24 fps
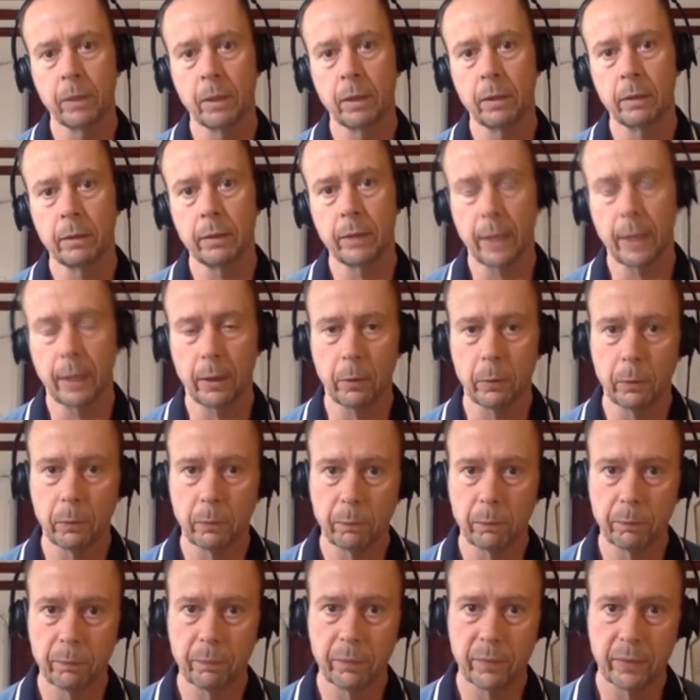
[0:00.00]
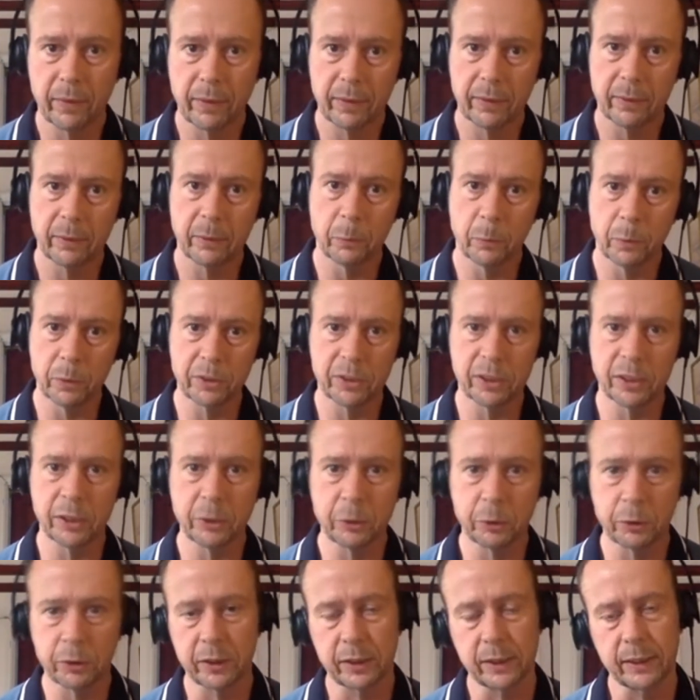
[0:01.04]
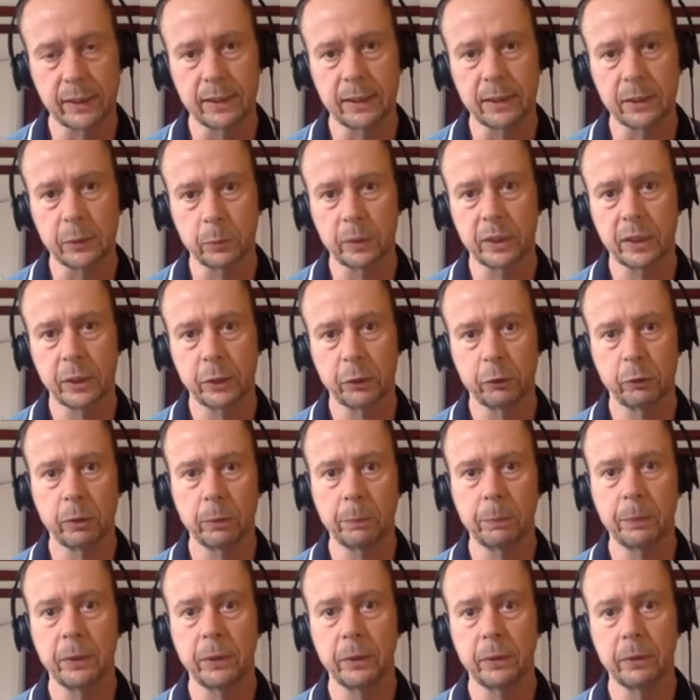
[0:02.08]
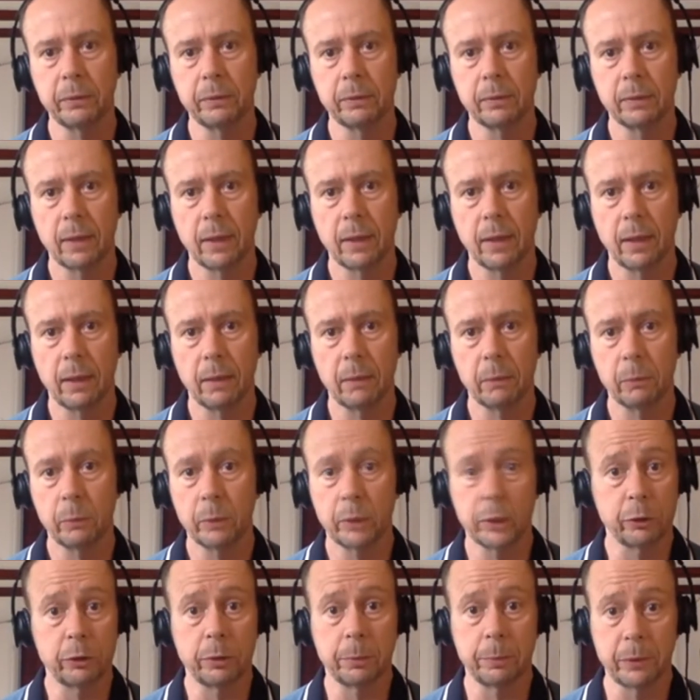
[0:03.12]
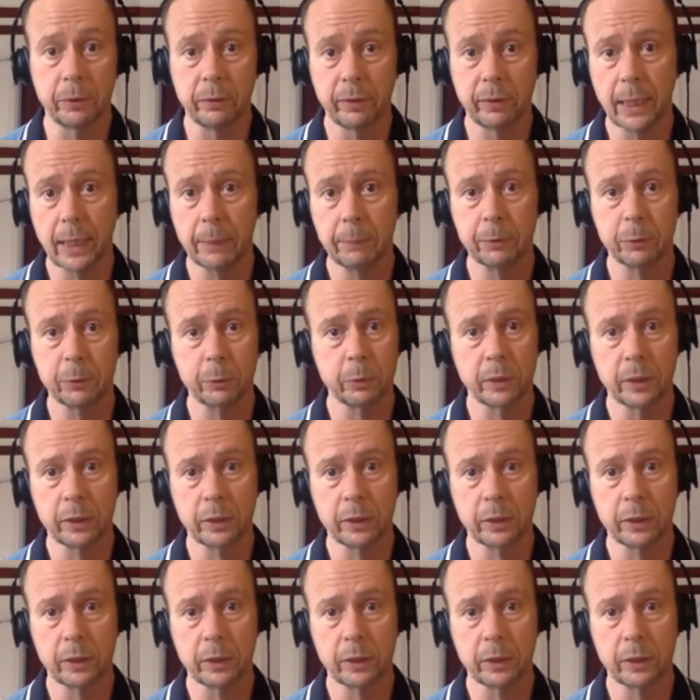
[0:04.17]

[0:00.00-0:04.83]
Now, what's interesting is we attribute names,